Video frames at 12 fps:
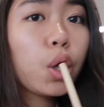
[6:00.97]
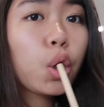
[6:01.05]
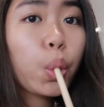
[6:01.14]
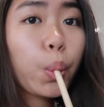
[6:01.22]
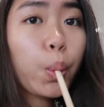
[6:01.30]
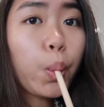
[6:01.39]

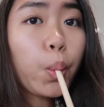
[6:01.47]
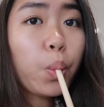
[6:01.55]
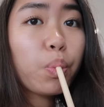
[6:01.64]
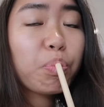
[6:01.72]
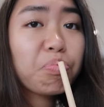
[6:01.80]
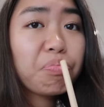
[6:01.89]

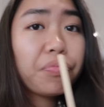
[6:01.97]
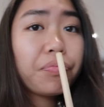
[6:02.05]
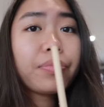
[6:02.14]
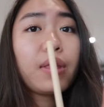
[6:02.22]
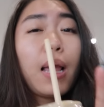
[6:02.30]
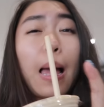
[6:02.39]

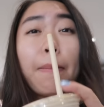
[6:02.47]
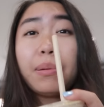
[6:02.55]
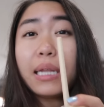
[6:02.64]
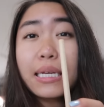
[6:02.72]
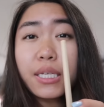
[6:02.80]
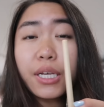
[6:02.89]
The
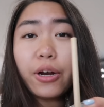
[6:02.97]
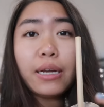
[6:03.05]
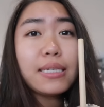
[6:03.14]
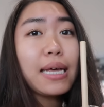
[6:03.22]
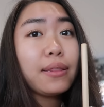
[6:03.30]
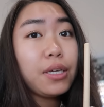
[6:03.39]
plus here
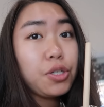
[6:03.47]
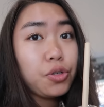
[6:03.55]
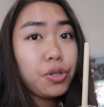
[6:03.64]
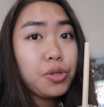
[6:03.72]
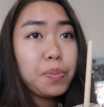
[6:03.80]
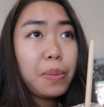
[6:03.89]
is that they do
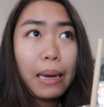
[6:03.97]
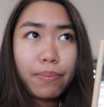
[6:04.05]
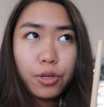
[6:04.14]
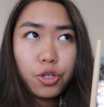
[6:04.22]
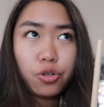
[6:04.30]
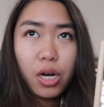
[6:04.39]
use
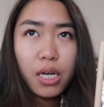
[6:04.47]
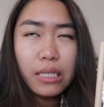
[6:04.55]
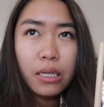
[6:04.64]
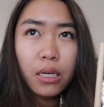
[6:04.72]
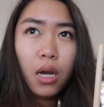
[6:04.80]
paper straws,